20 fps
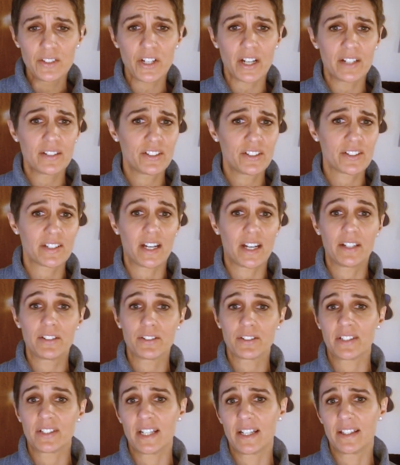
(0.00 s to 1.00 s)
to just
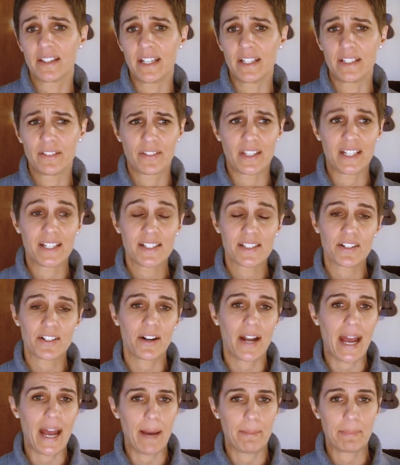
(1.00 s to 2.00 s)
understand that things that
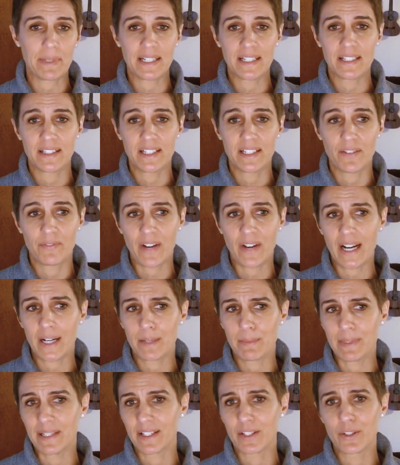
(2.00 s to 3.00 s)
are happening in the
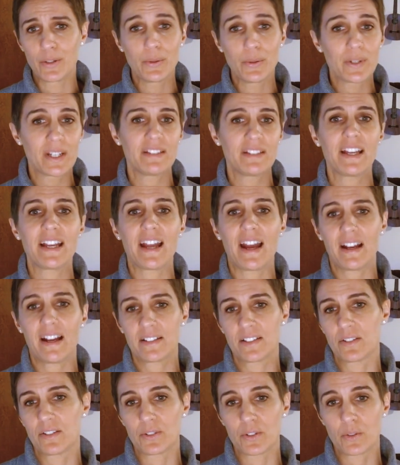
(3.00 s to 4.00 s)
environment, like who can they
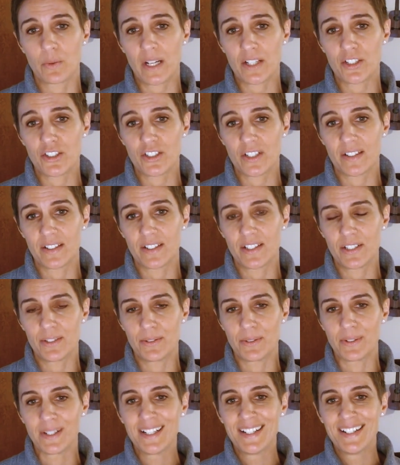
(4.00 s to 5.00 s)
ask those questions
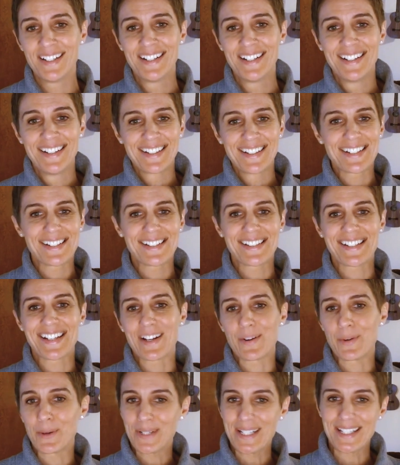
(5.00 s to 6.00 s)
to? Because
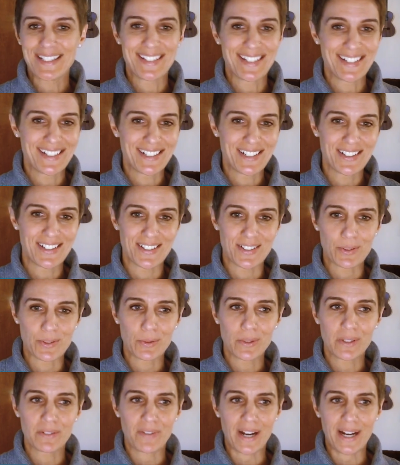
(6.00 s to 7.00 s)
like orienting to the
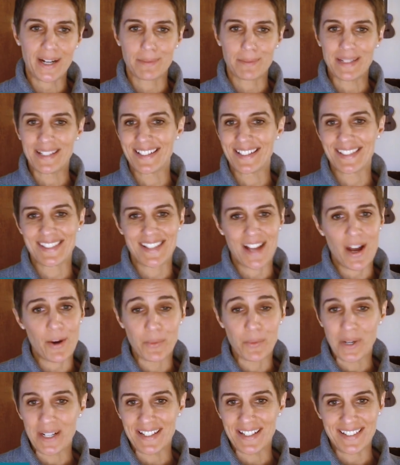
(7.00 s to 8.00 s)
school environment is not
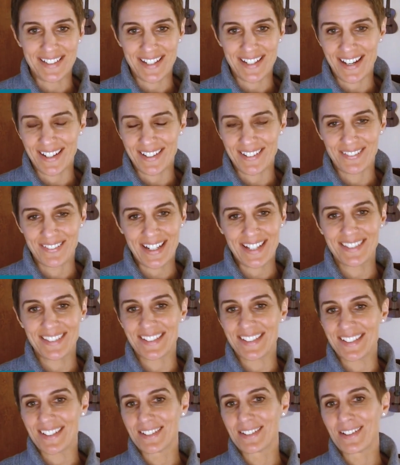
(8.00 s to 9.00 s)
one and done, right?
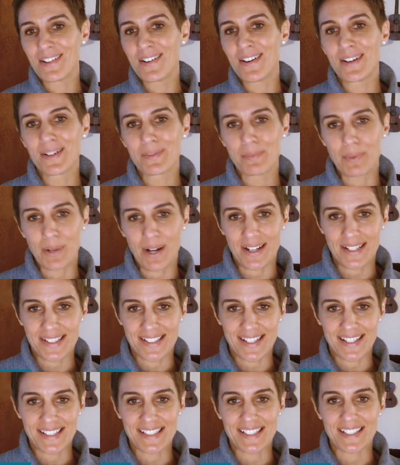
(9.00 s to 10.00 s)
This is a long yeah.
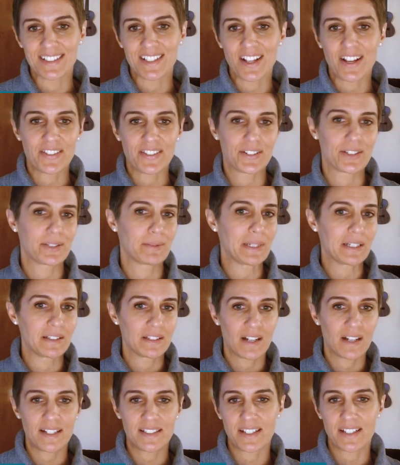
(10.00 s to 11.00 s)
process. A lot there's gonna be a
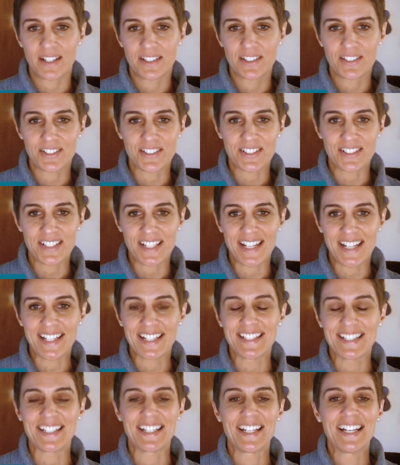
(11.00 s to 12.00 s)
lot to
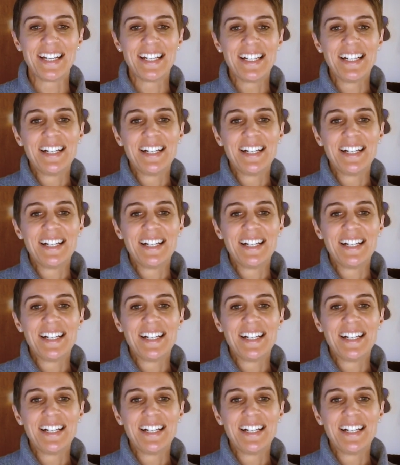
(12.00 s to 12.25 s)
understand